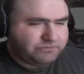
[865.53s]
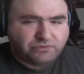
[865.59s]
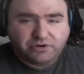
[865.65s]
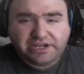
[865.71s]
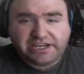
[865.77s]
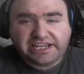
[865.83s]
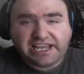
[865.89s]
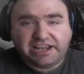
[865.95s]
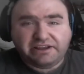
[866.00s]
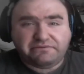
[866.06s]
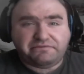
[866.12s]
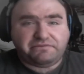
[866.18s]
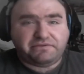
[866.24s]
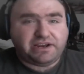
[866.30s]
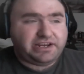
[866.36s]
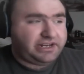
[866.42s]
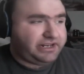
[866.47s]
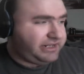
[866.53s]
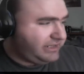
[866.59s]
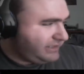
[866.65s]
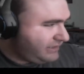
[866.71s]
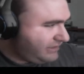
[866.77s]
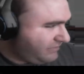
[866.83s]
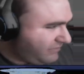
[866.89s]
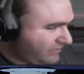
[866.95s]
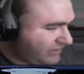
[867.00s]
Well, he can't fight it.
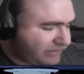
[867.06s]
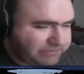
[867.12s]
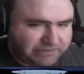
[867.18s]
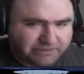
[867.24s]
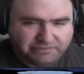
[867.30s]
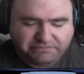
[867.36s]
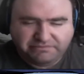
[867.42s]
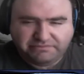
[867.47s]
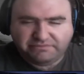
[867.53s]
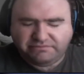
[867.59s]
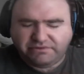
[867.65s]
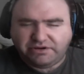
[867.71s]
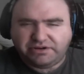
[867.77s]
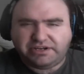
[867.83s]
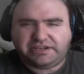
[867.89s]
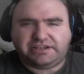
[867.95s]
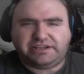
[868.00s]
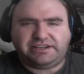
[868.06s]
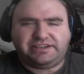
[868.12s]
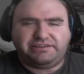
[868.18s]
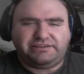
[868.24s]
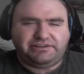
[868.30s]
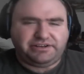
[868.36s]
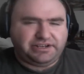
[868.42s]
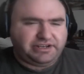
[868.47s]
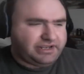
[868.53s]
That's the problem. Like,
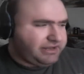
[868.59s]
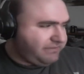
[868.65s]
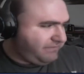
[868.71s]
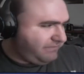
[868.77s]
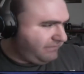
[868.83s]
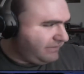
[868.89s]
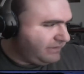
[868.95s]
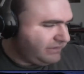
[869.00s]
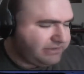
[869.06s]
yo, you can't.